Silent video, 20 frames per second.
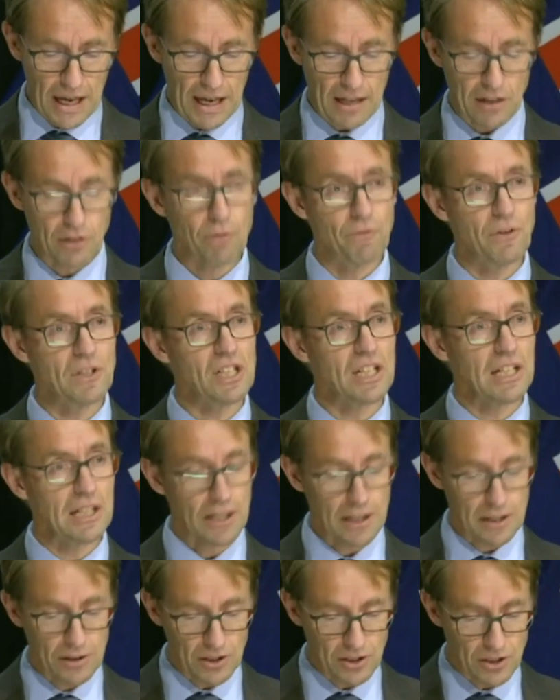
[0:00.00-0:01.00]
And
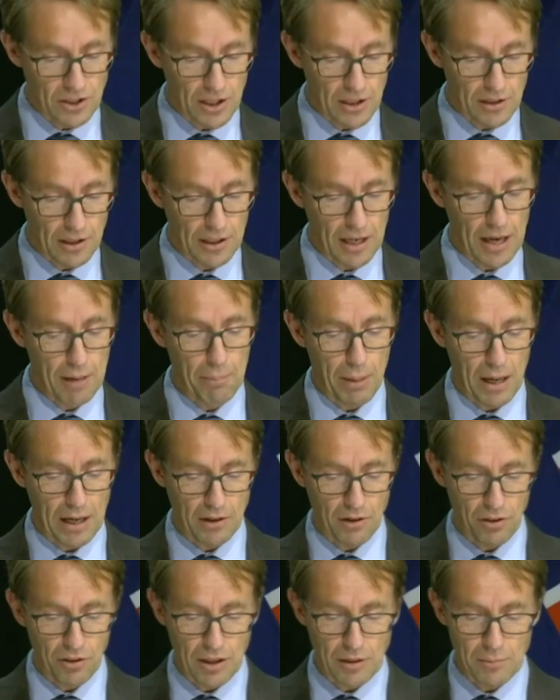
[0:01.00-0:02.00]
fittingly, this year, the
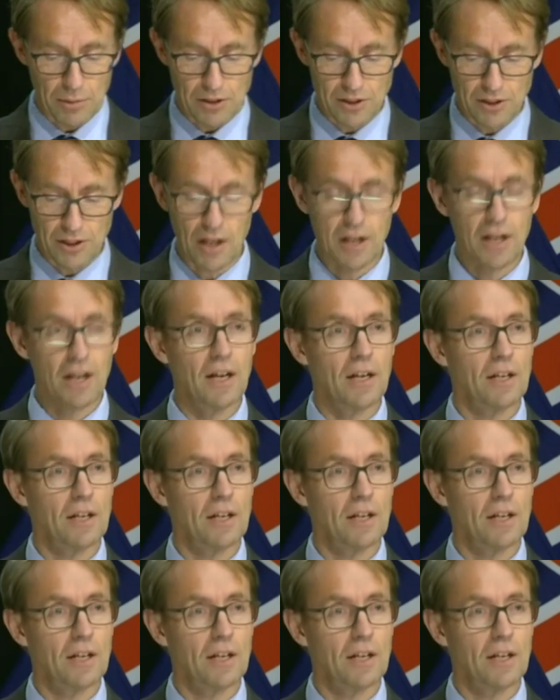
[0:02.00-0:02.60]
campaign theme is